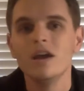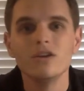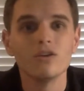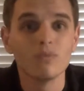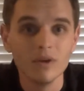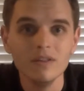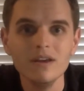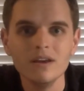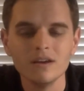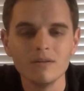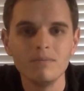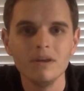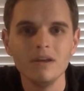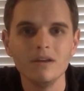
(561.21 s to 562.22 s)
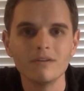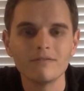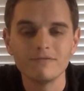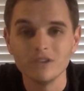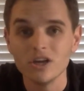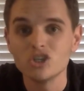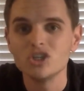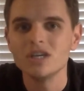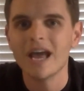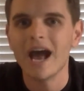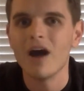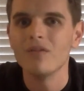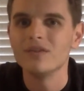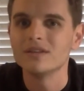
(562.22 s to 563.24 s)
You're really going to be fleshing
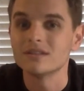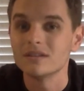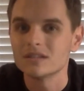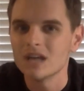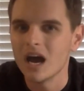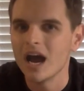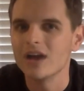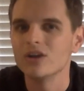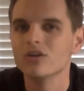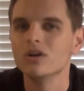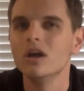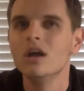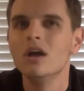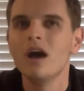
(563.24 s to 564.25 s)
out this entire